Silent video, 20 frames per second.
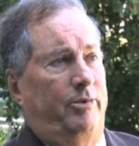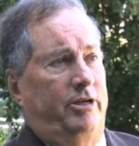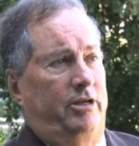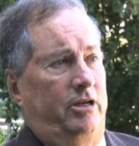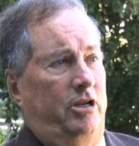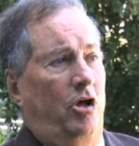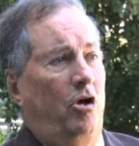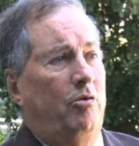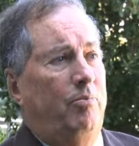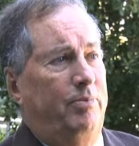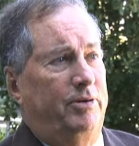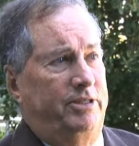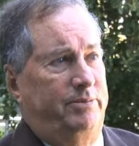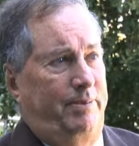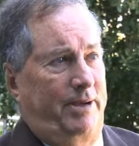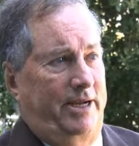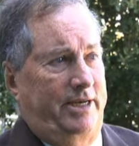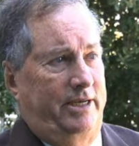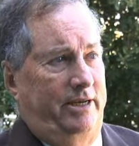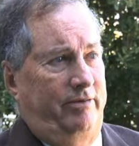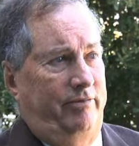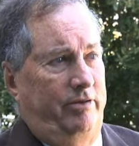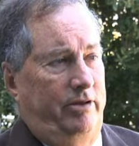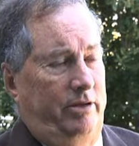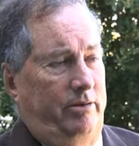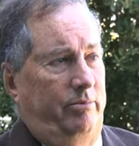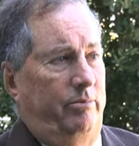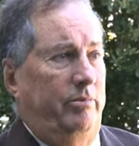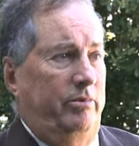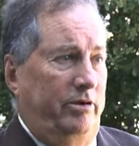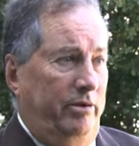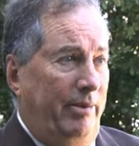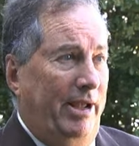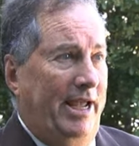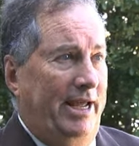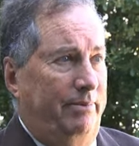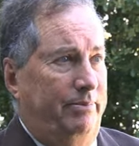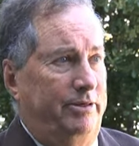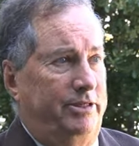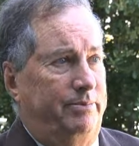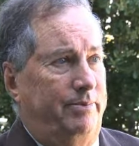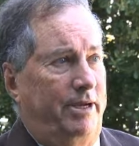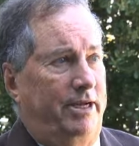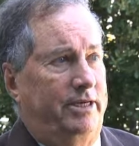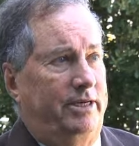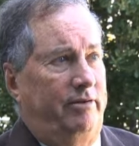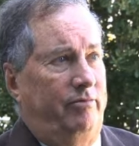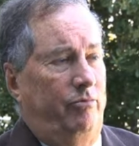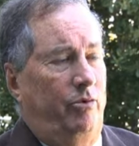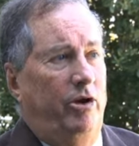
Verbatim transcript: a load perspective, the demand perspective,